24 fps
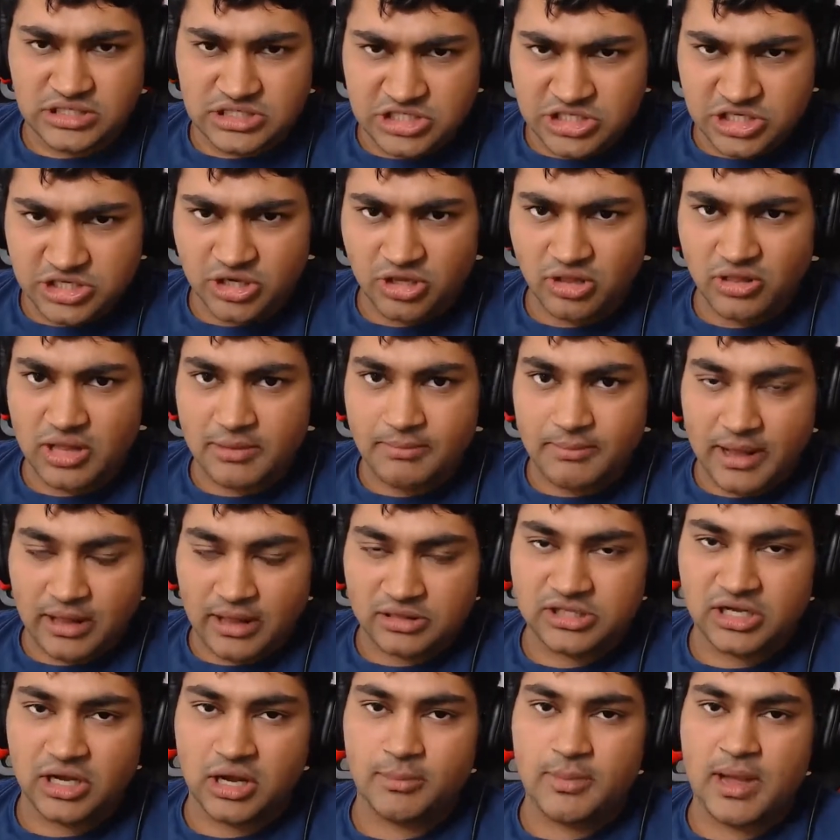Jill and
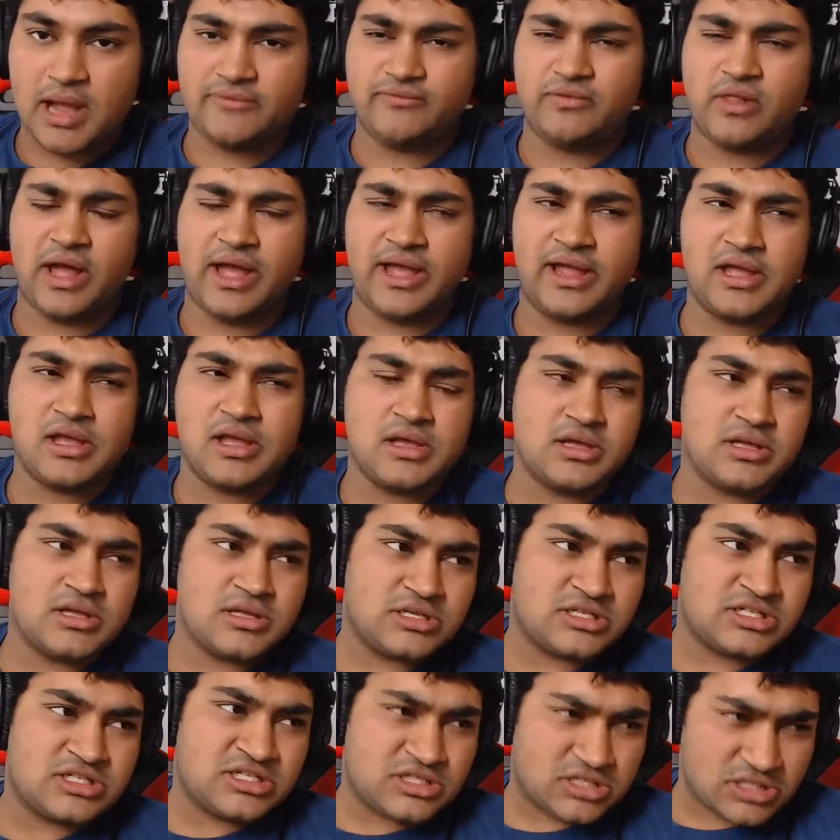Meltem have like
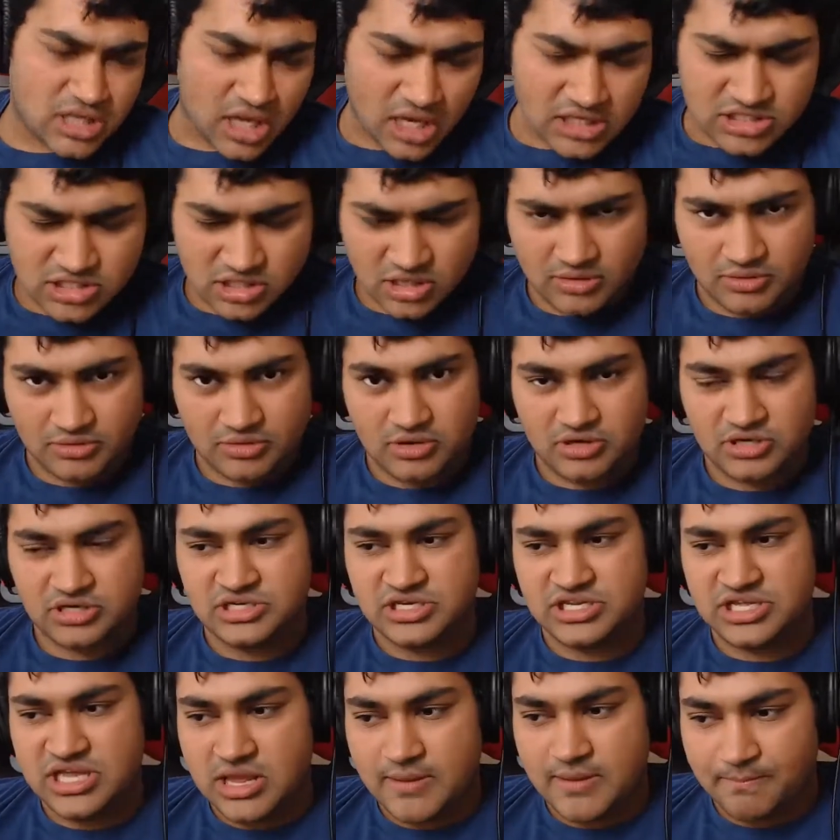such a
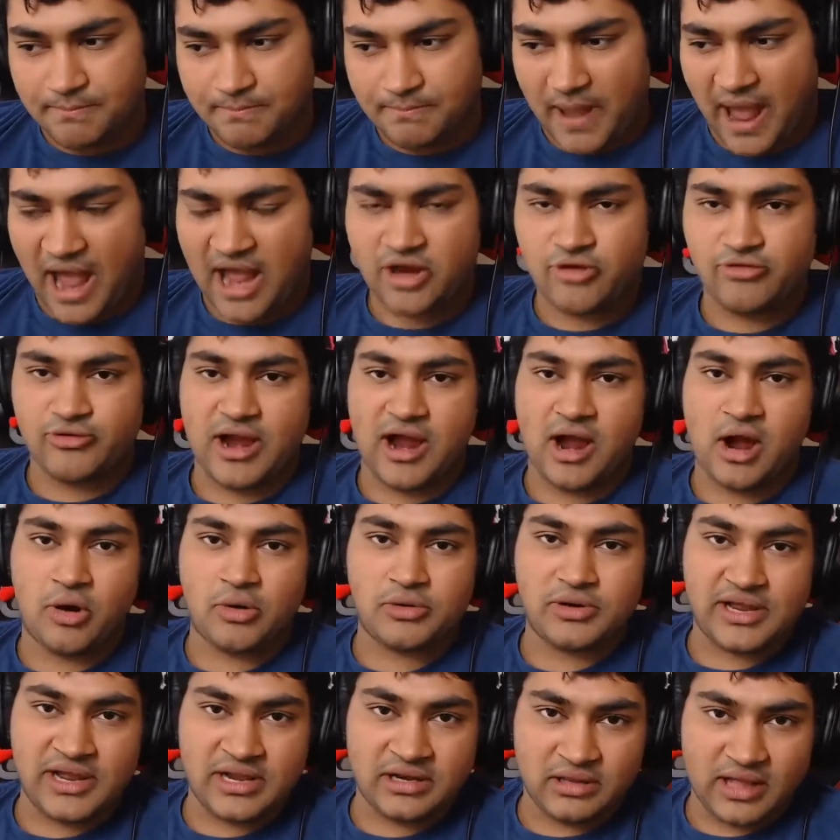deep
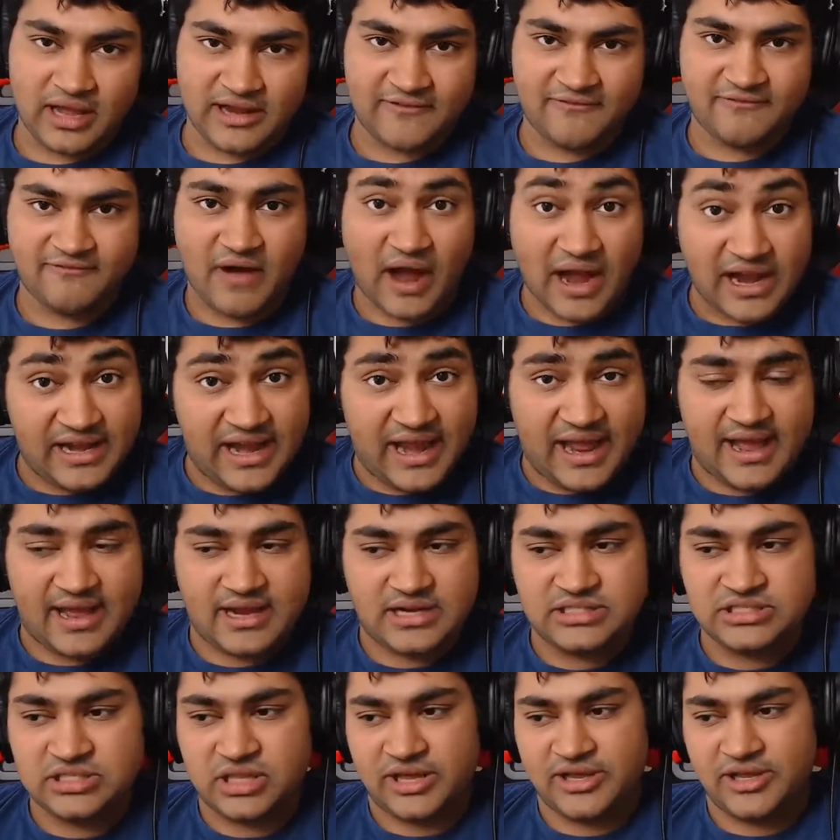background in like finance.